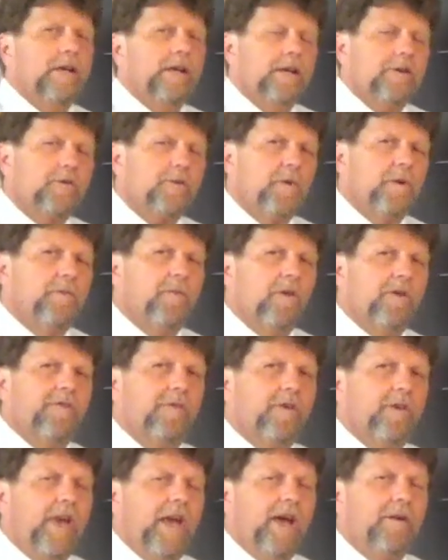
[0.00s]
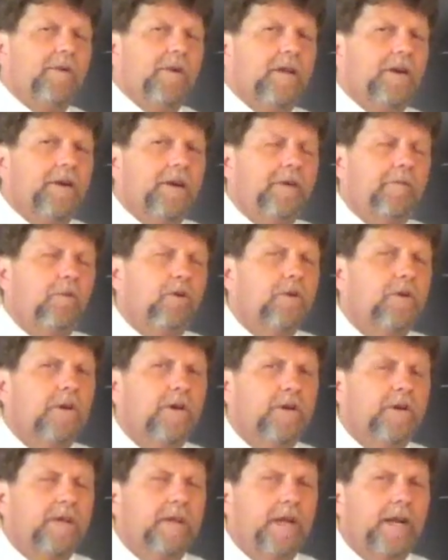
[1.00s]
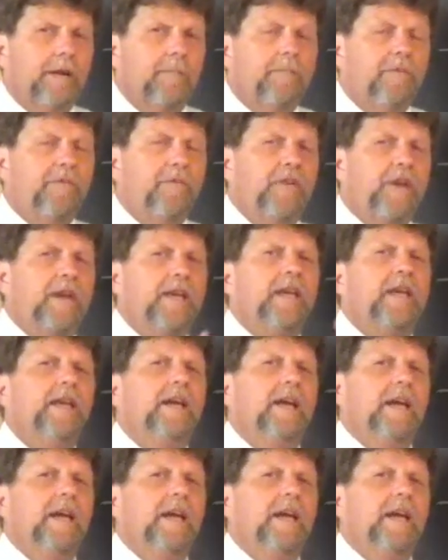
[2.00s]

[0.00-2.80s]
Here's one more vocabulary word that I'm thinking